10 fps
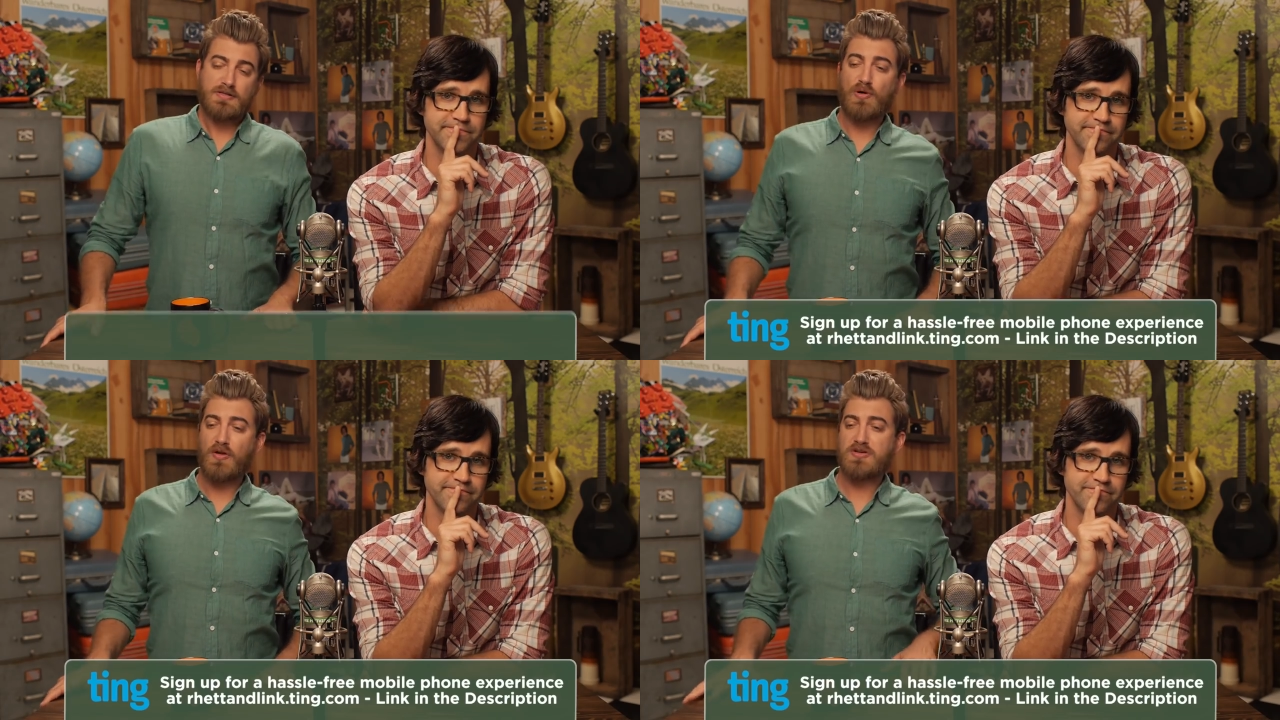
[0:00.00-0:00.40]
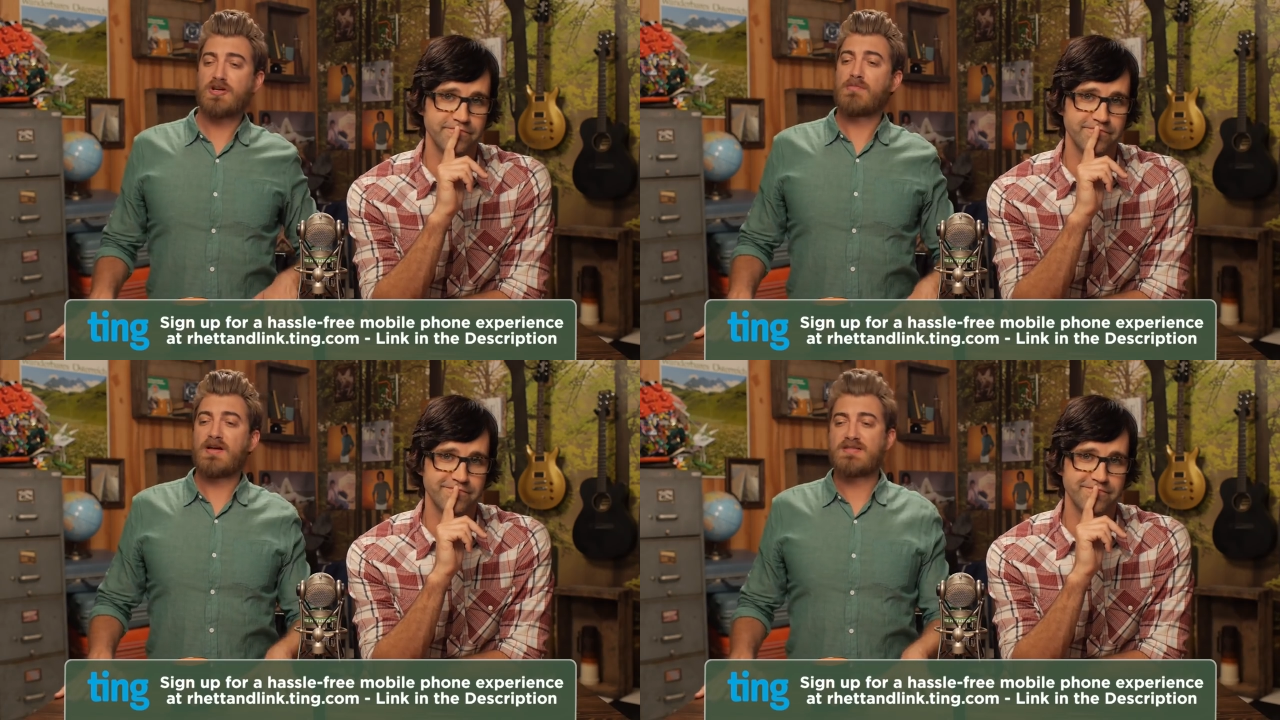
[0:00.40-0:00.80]
Speaker 1: Support the
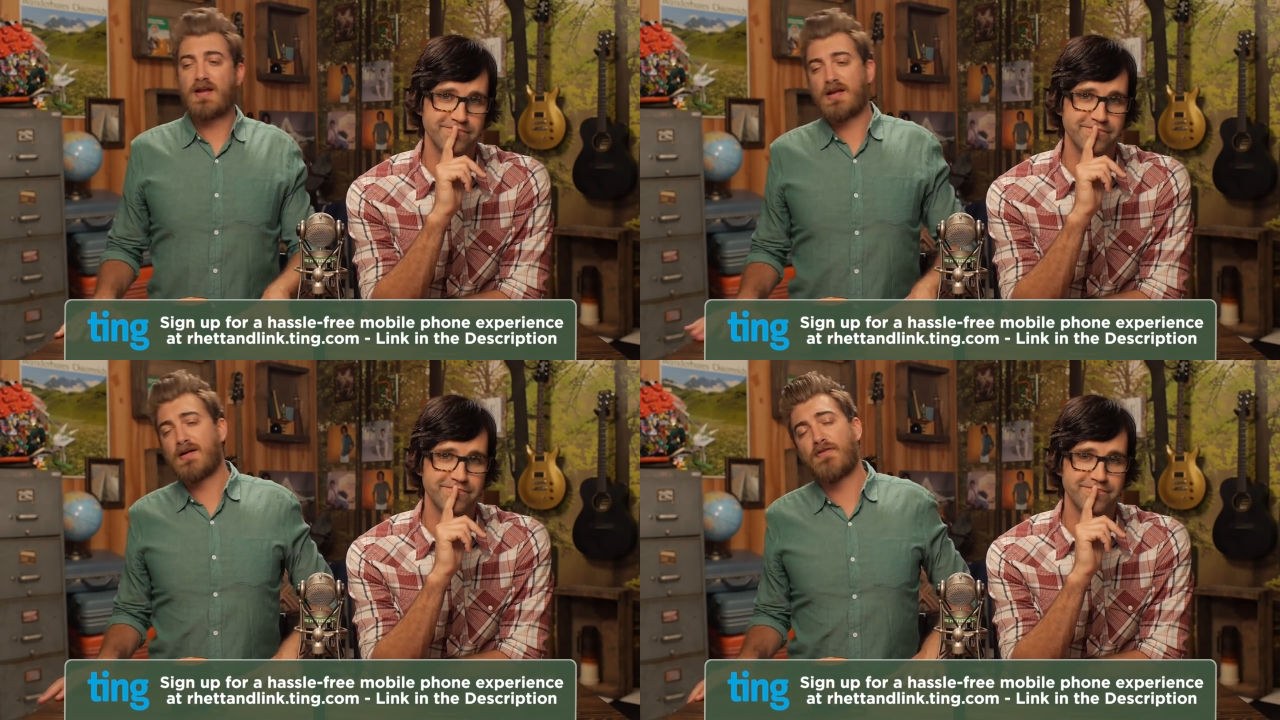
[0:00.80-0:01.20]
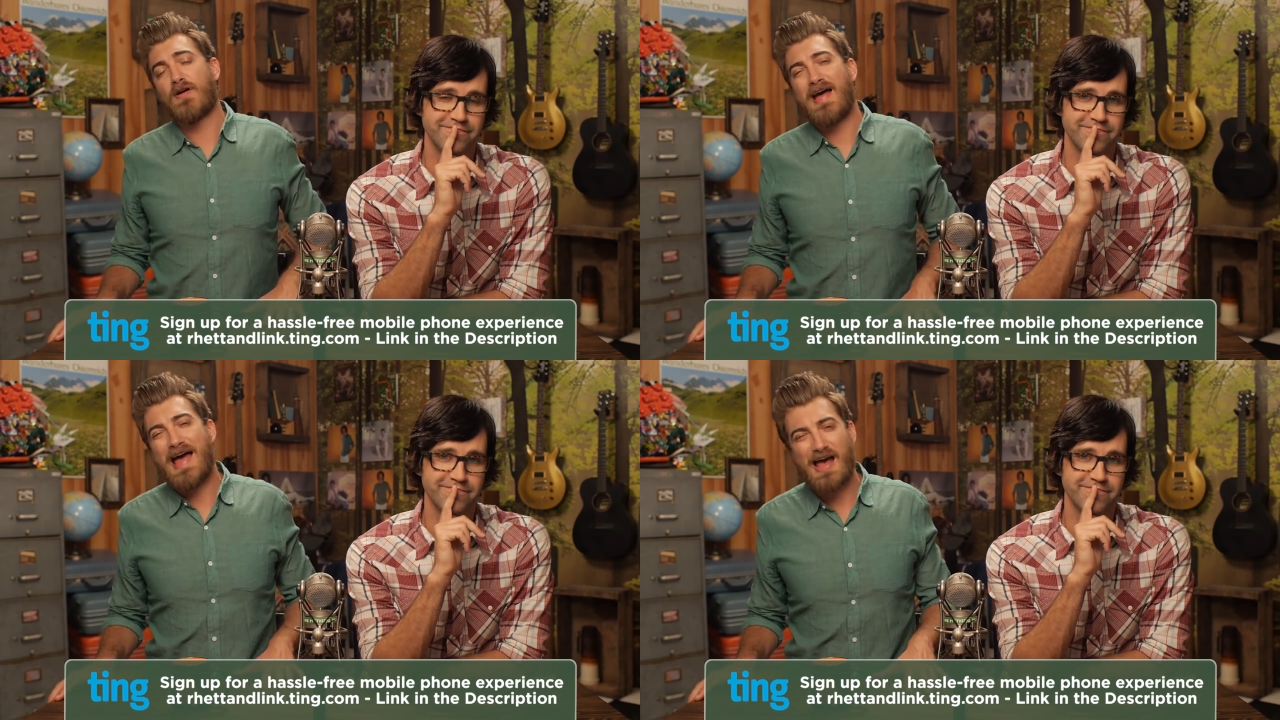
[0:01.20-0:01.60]
show by signing up
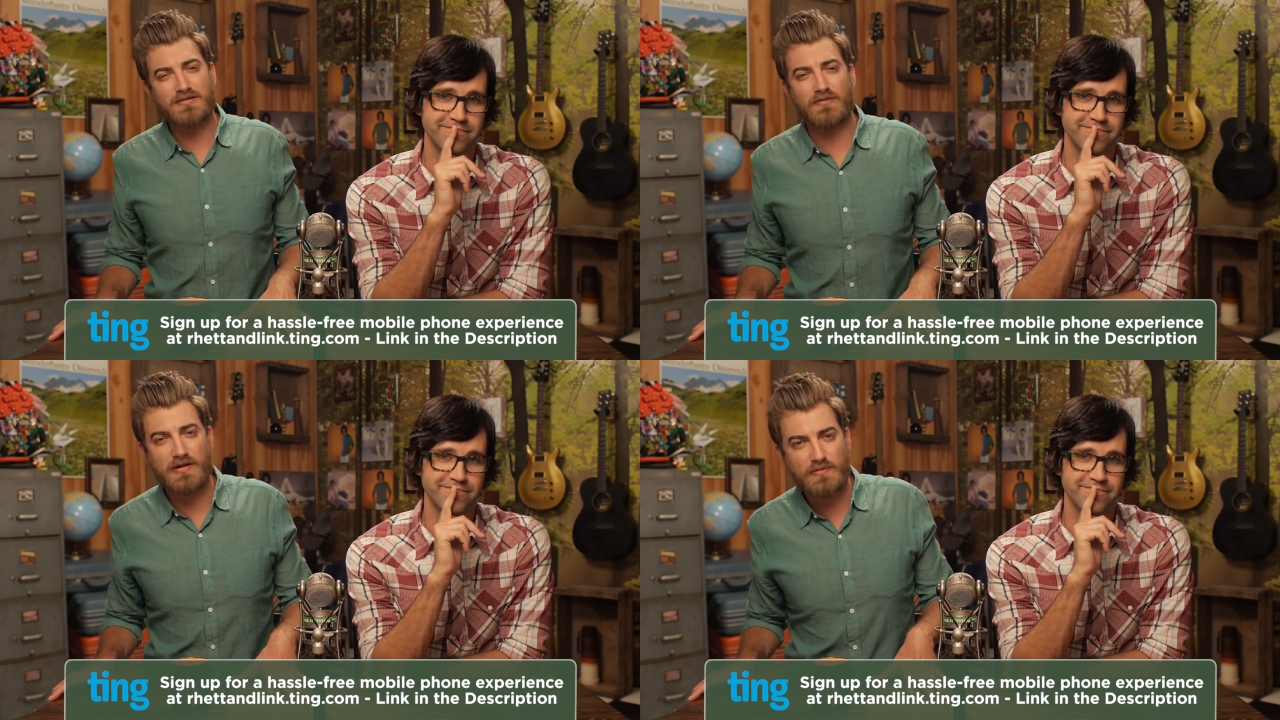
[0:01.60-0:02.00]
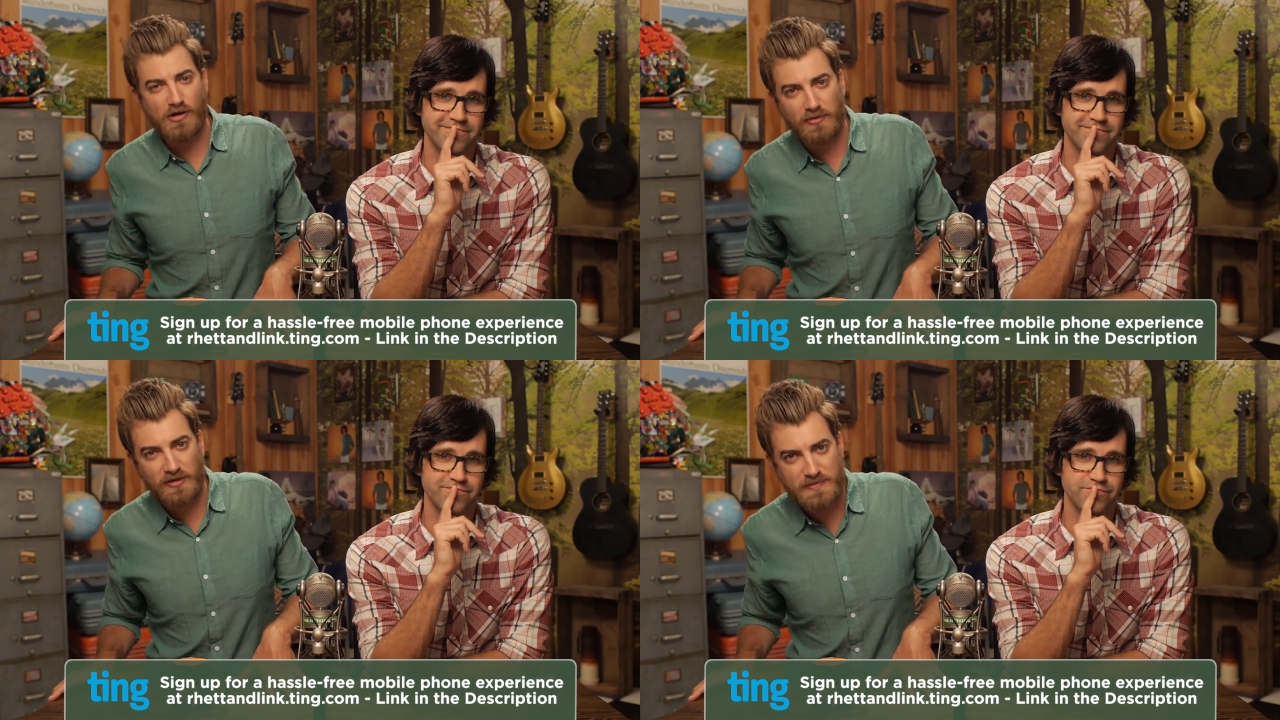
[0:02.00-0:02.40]
for a hassle-free
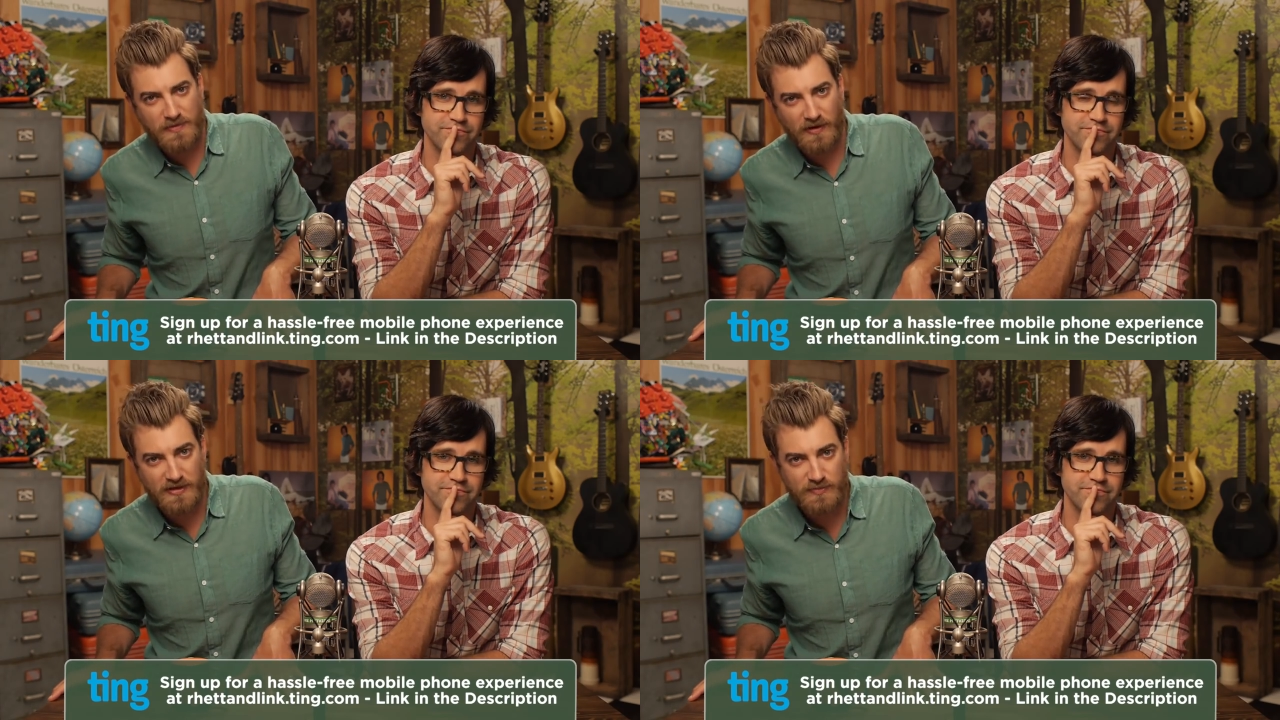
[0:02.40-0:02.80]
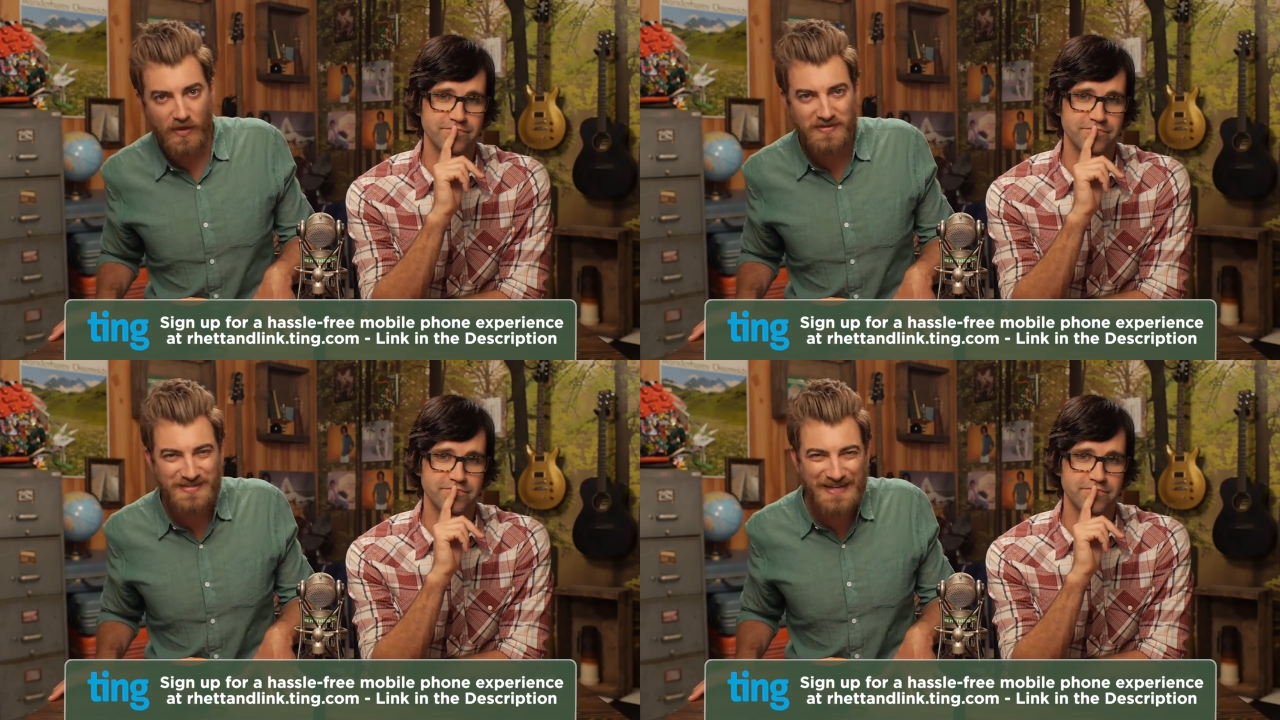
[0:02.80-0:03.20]
mobile experience
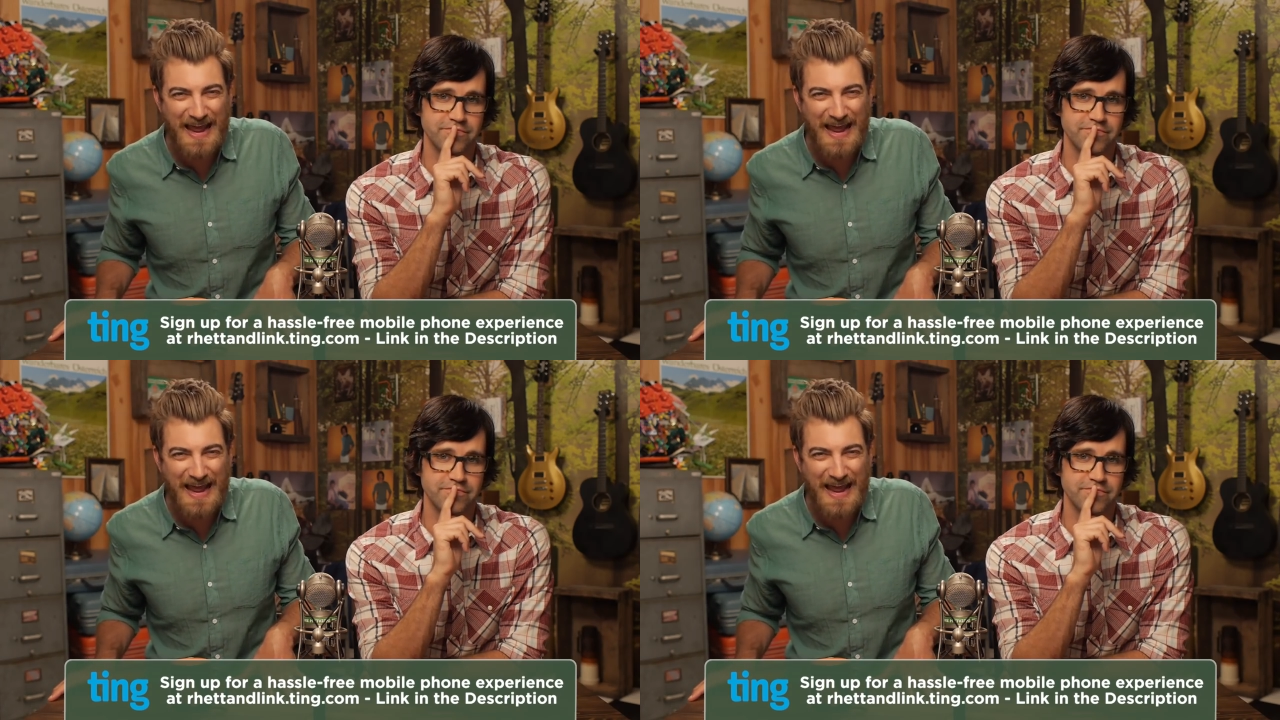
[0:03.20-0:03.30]
with